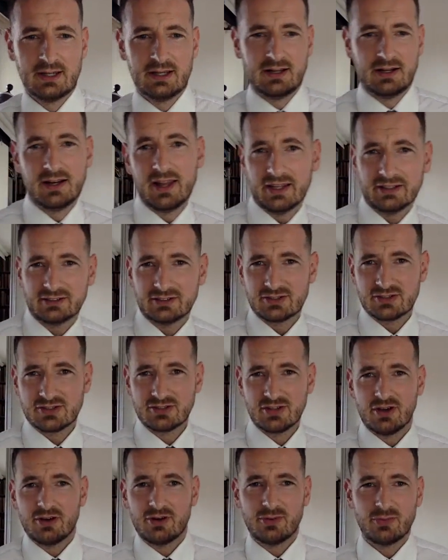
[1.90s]
Let us
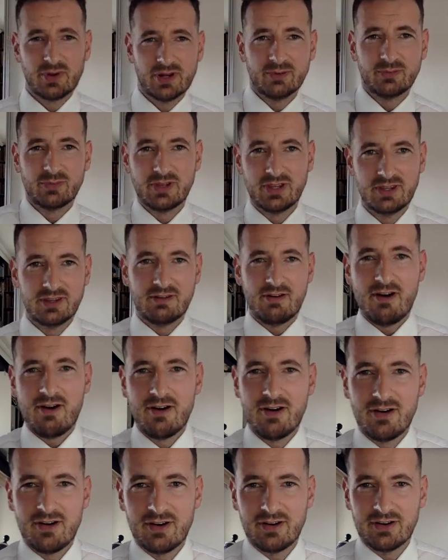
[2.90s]
know when we
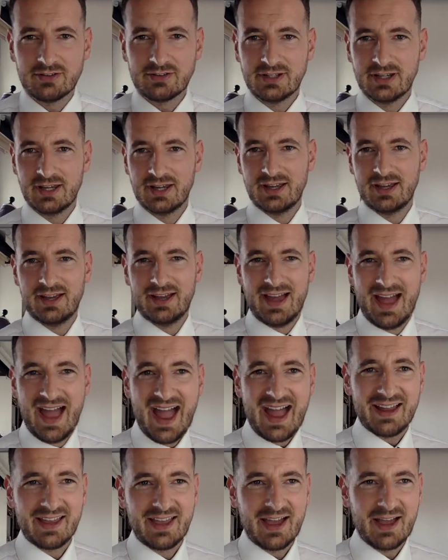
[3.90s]
on.
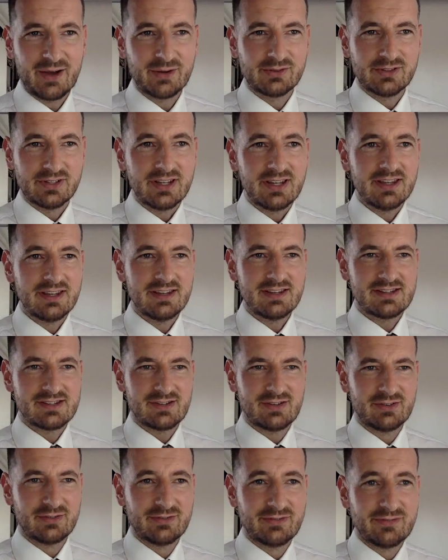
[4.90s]
Hangout is
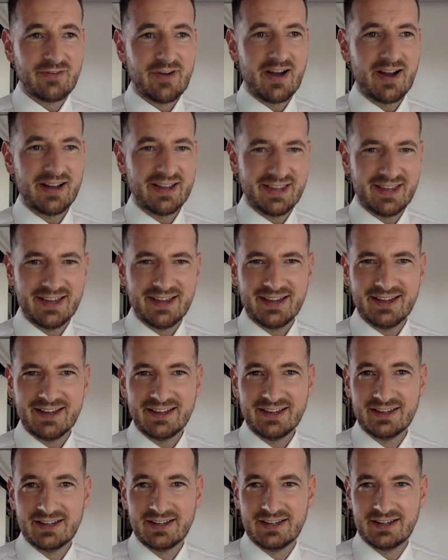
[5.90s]
on
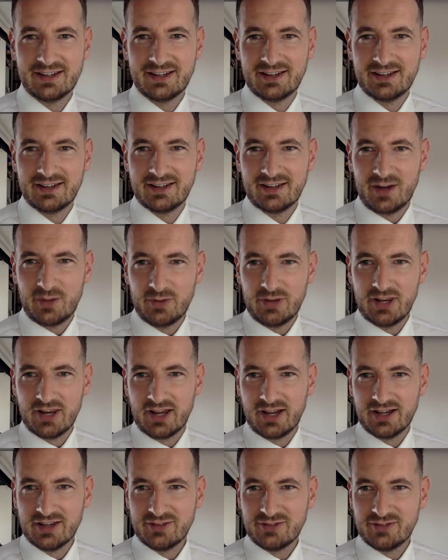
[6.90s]
fire. Are we
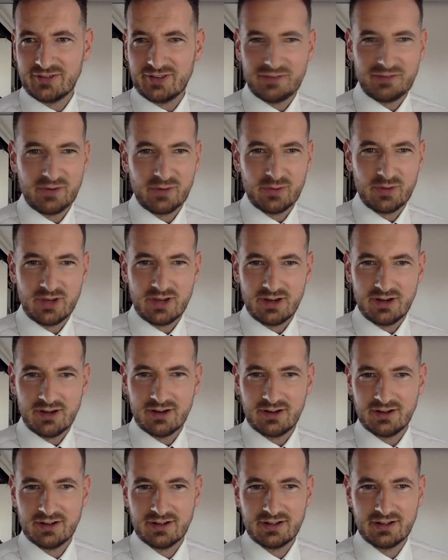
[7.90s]
live? I think we
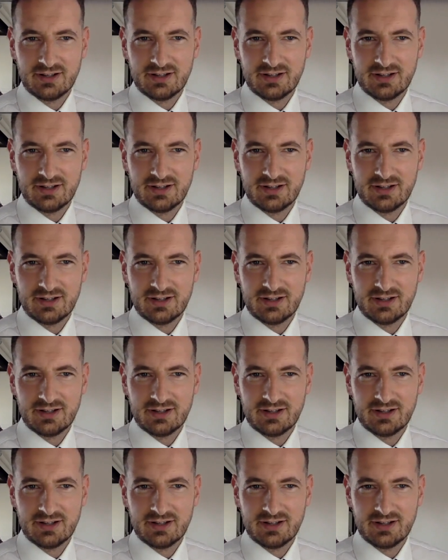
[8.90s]
are.